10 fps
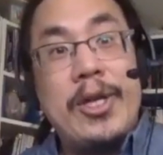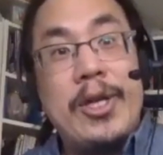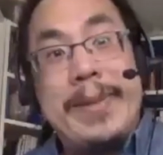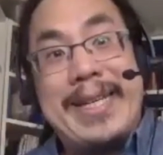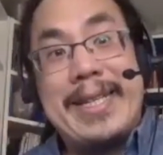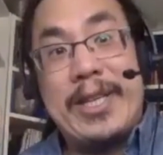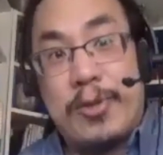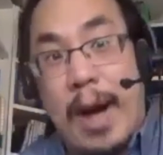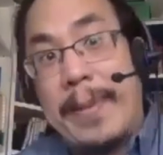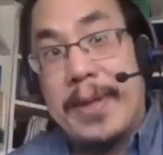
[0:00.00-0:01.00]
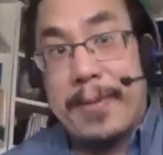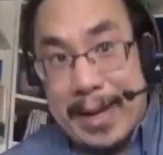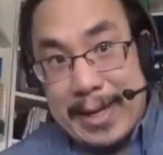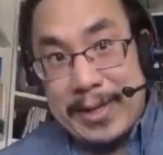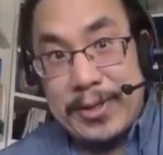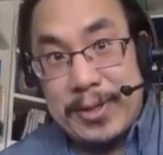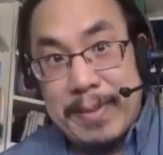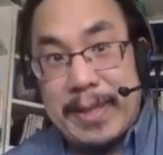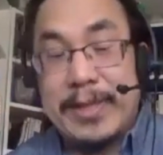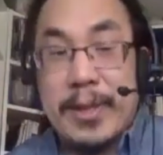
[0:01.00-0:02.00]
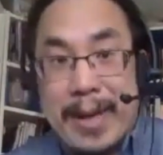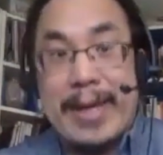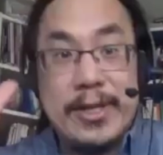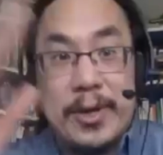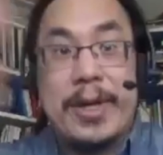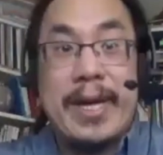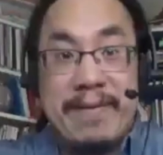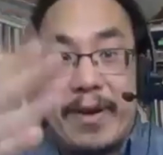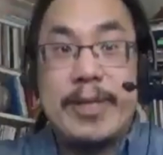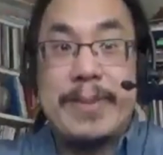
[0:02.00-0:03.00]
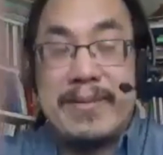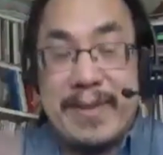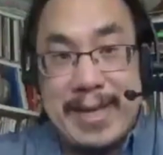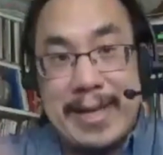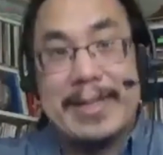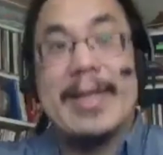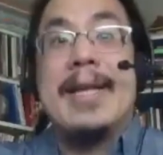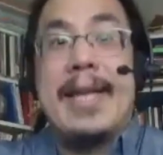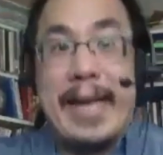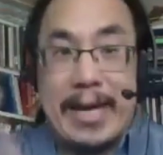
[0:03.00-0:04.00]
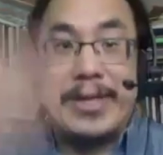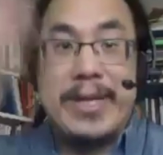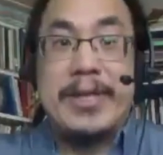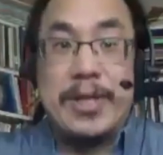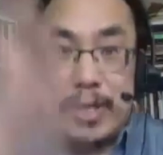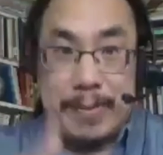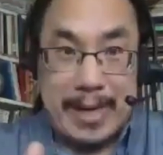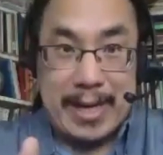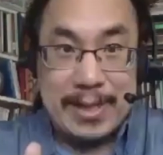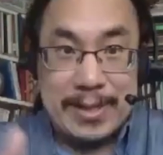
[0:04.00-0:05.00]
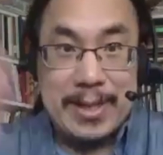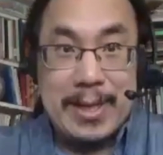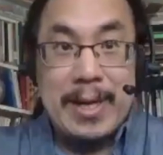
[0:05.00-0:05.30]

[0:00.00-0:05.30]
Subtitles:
you immediately drop in the rankings, because the rankings are looking at very specific things like LSATs and GPAs.